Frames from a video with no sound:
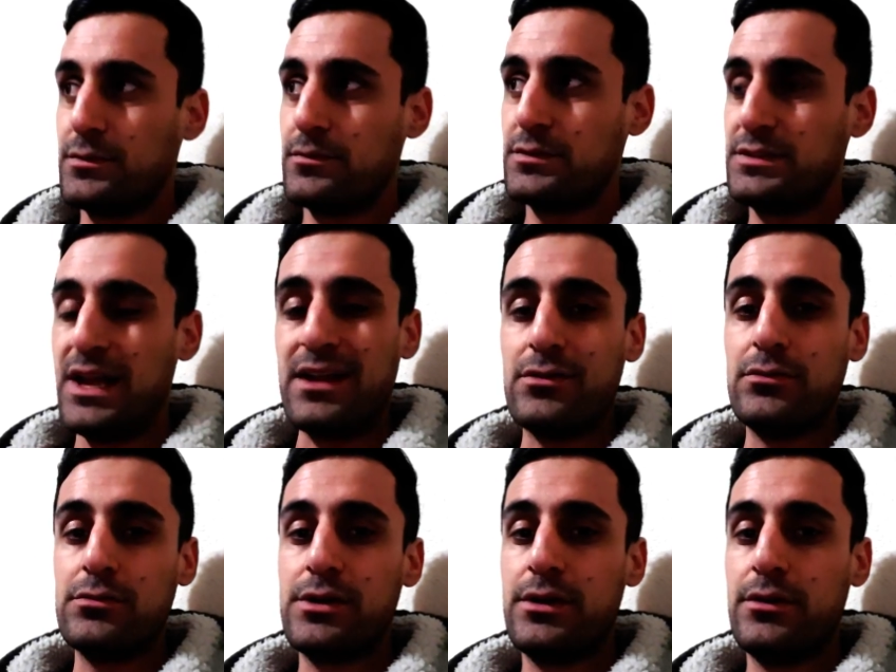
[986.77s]

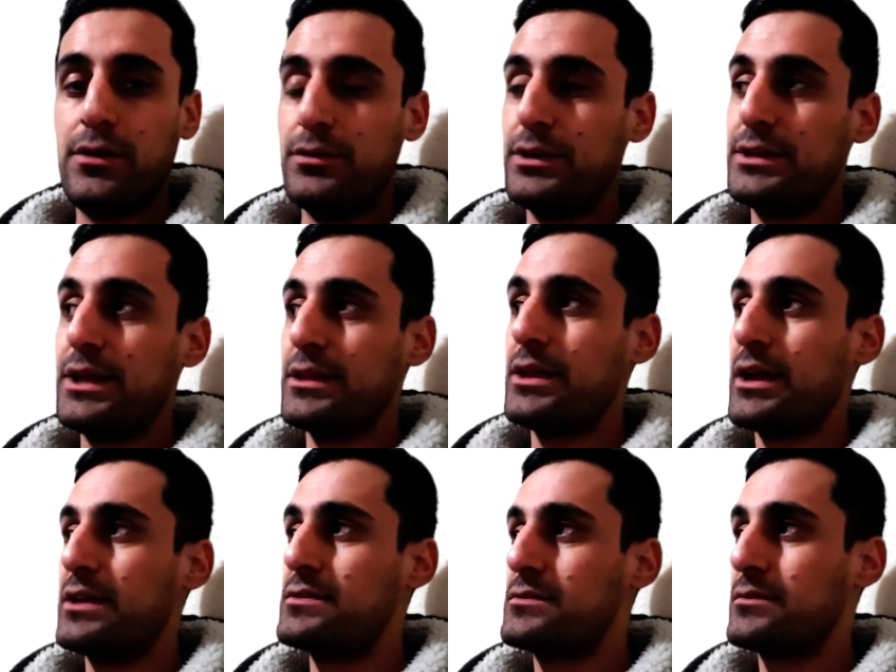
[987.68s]
settled only then they
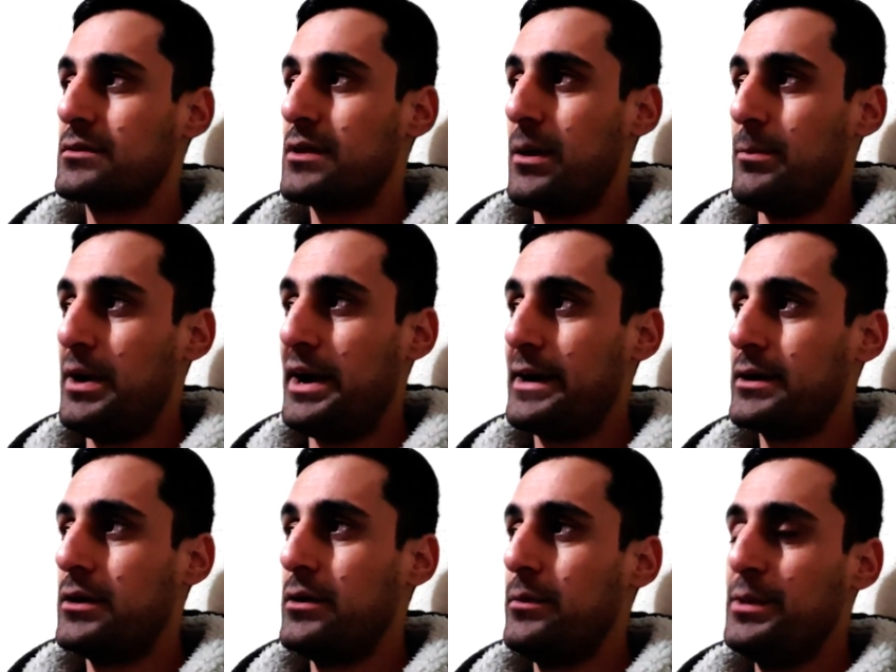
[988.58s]
can come back
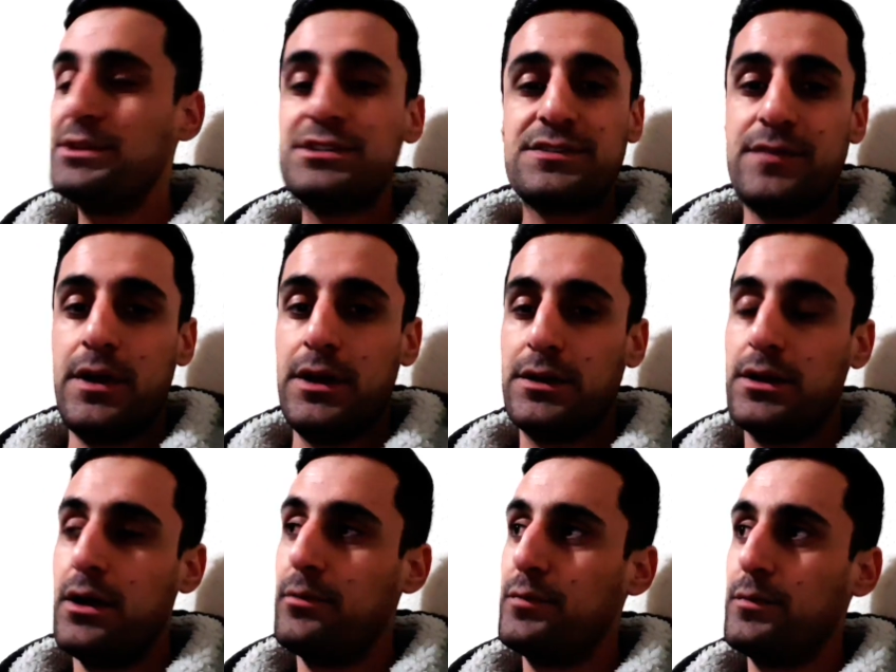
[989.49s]
which is fine
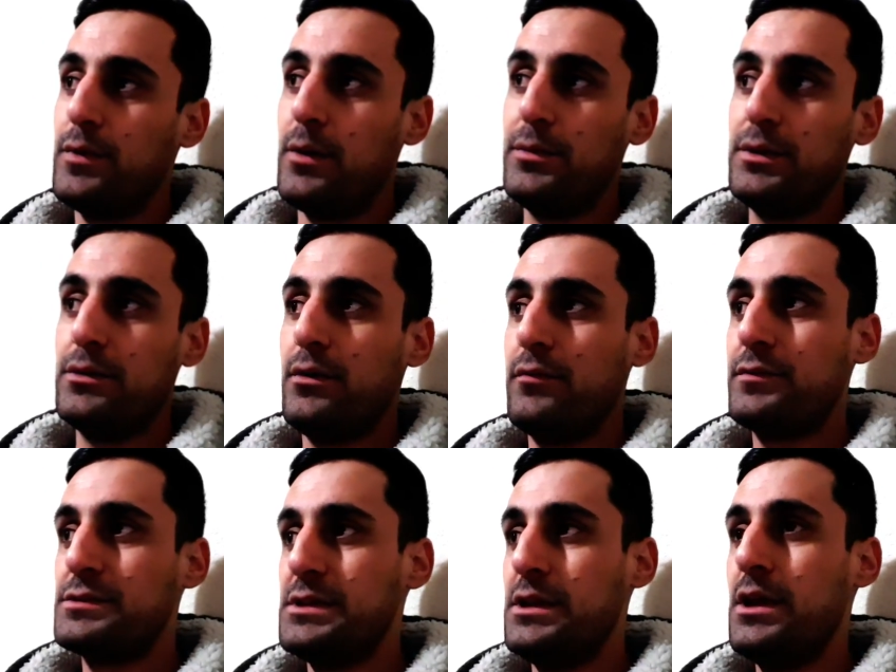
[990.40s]
i, I mean
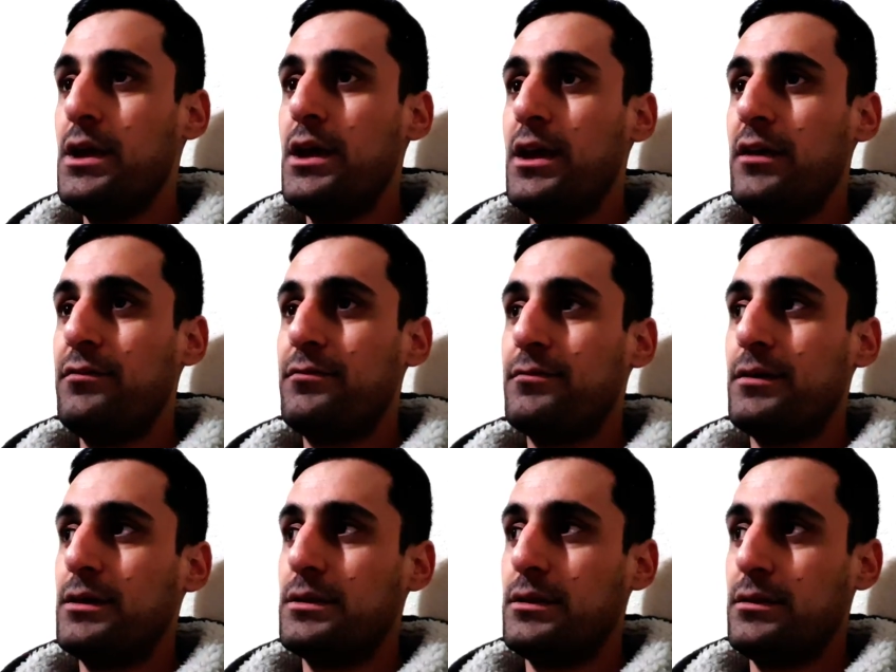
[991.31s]
obviously if
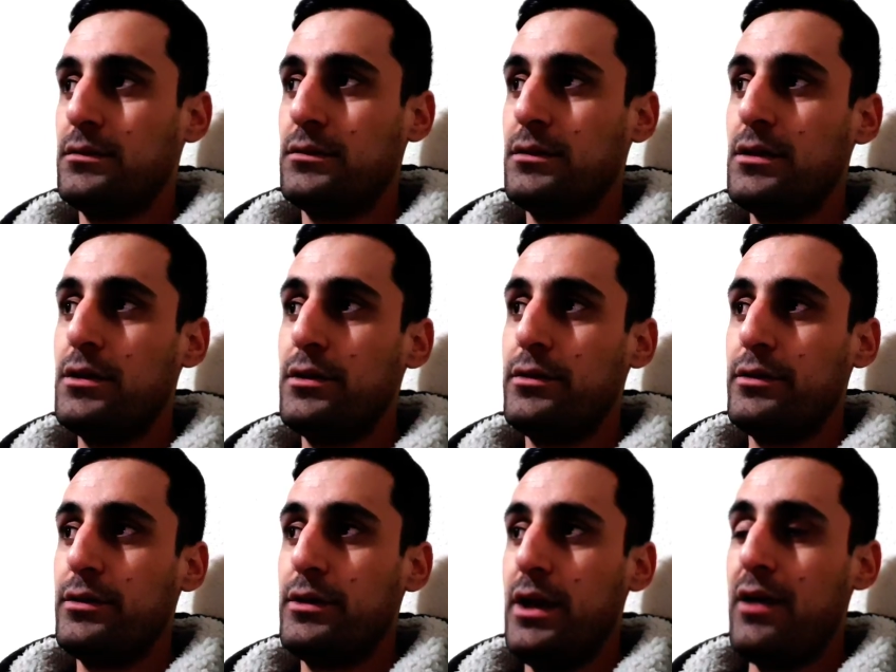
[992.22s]

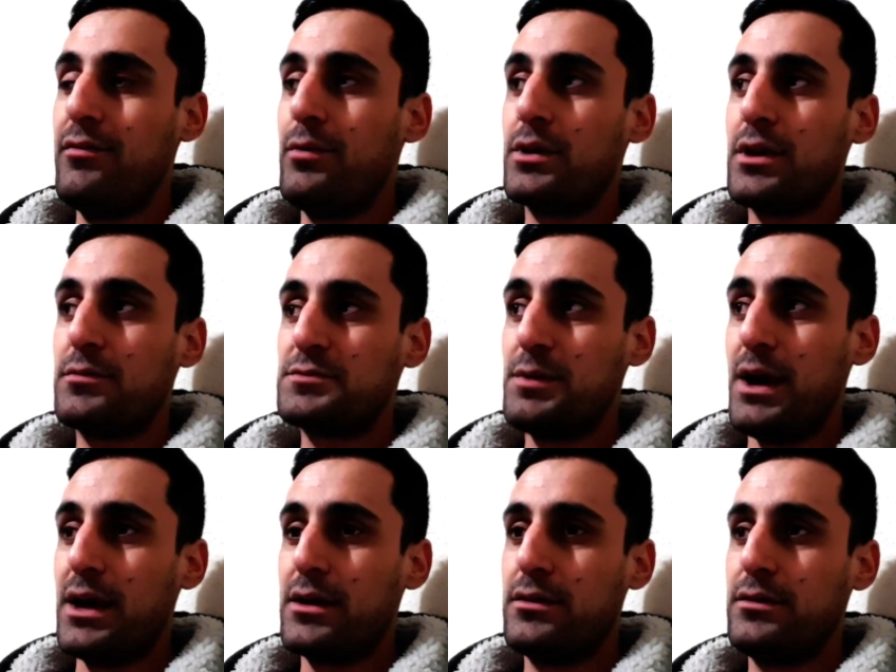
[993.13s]
everyone comes
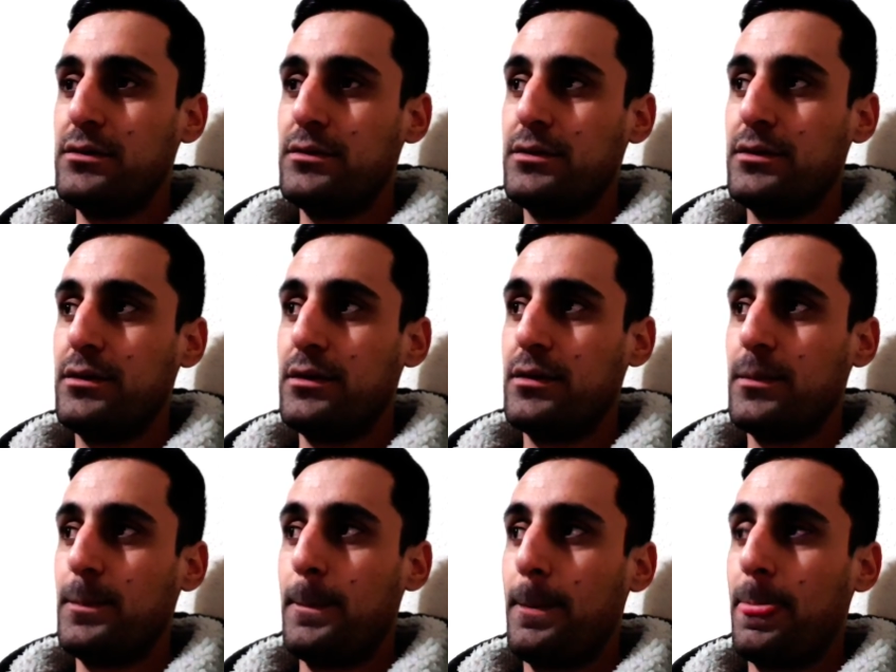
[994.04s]
back
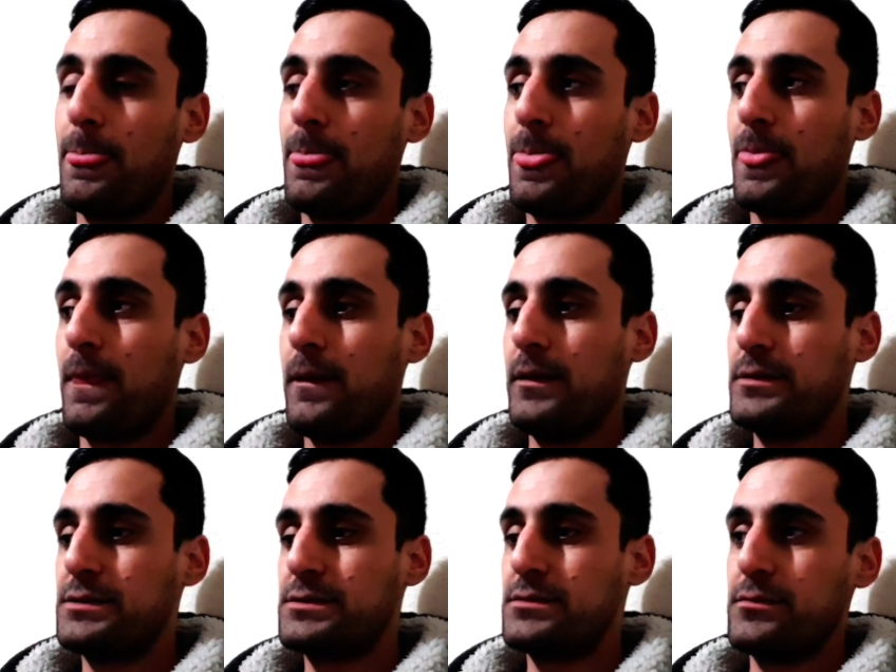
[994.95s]
it
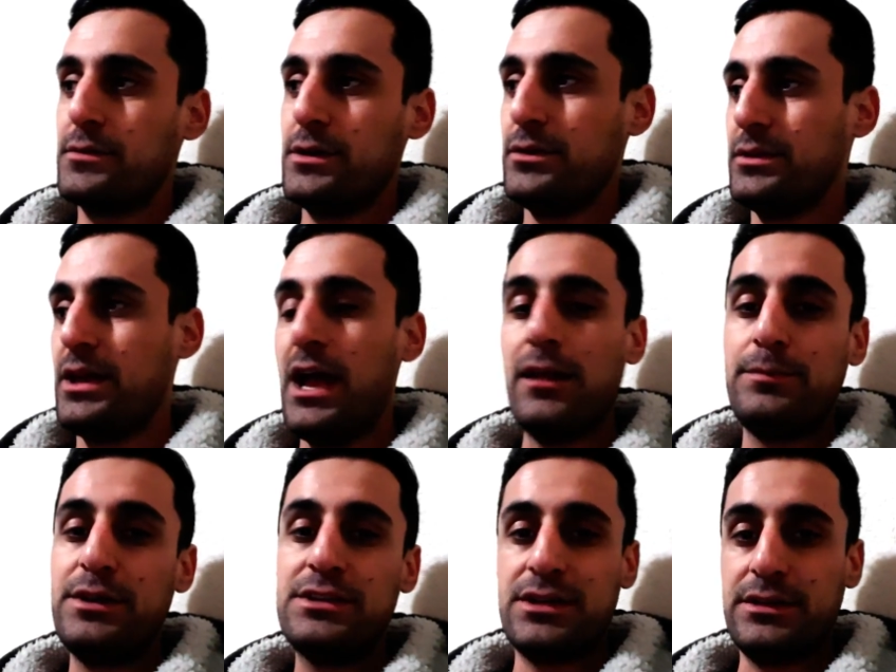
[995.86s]
just you know they help
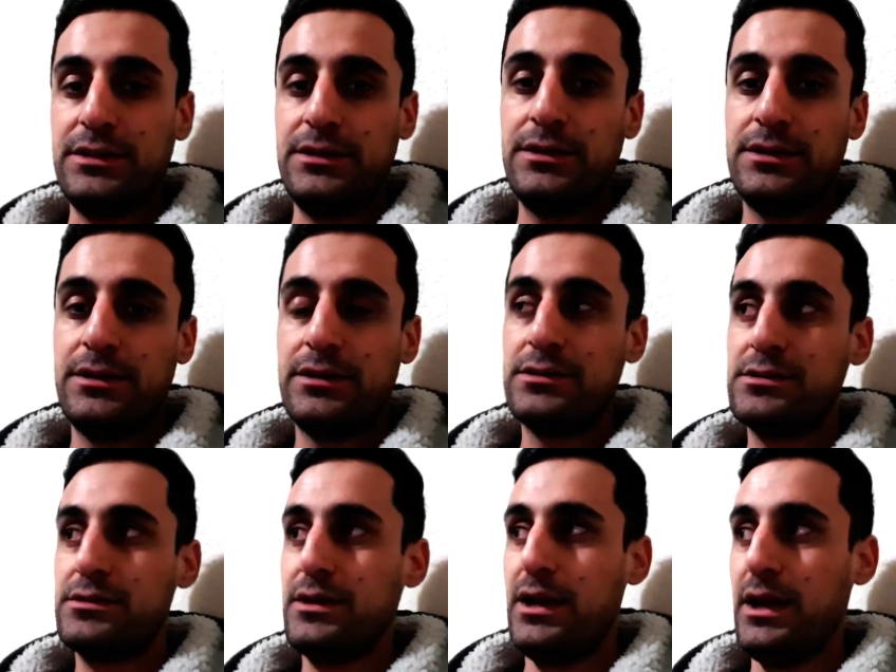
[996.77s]
each other
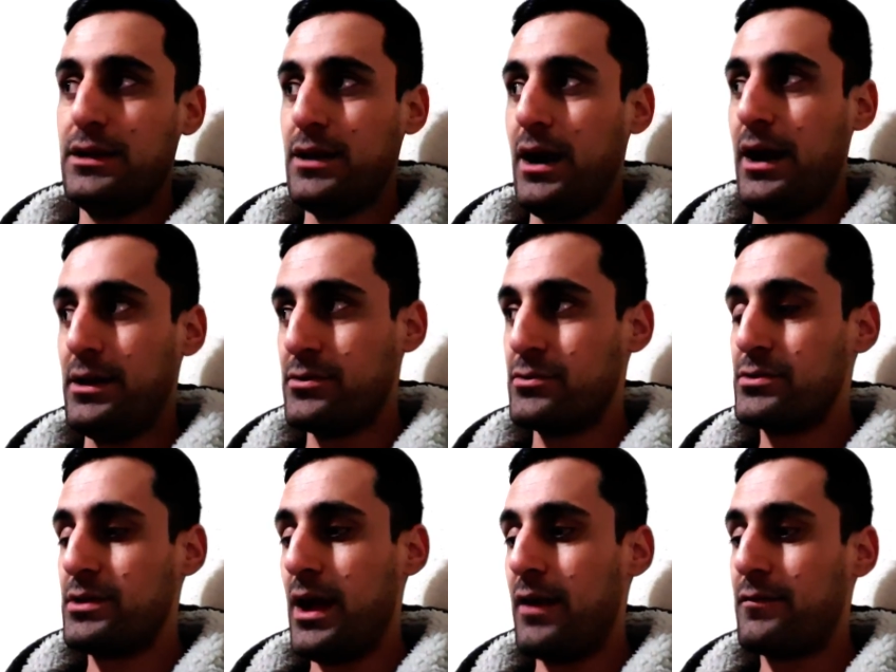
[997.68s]
and i
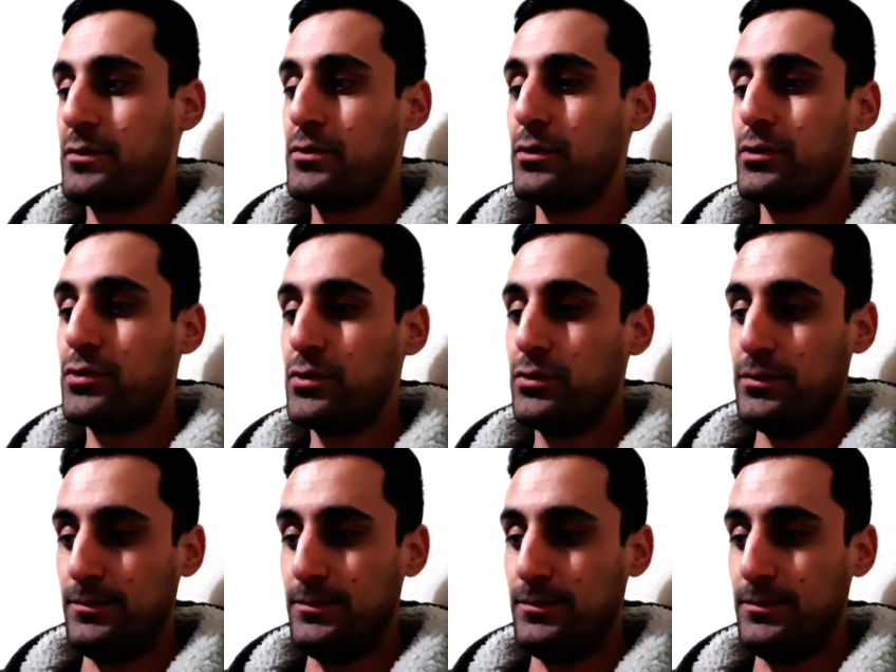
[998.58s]
don't have to go through